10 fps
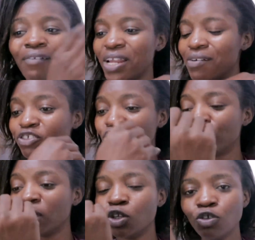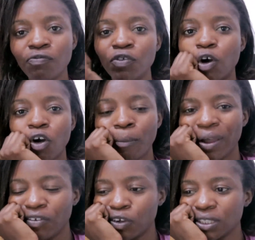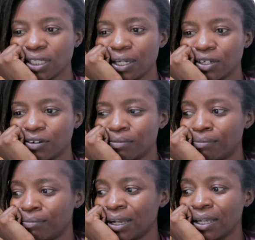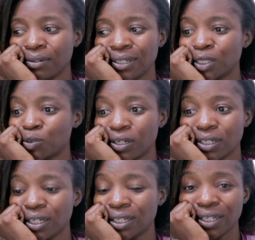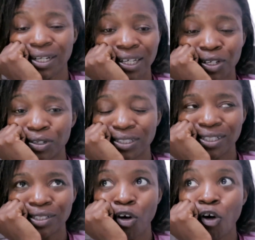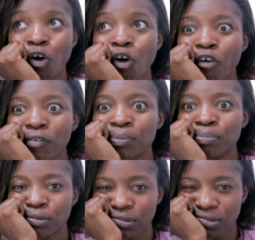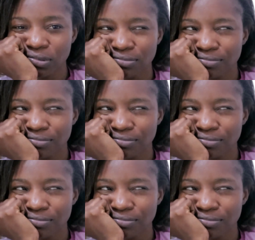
never dropped a new vlog on my vlog channel. My network in Lagos is horrible.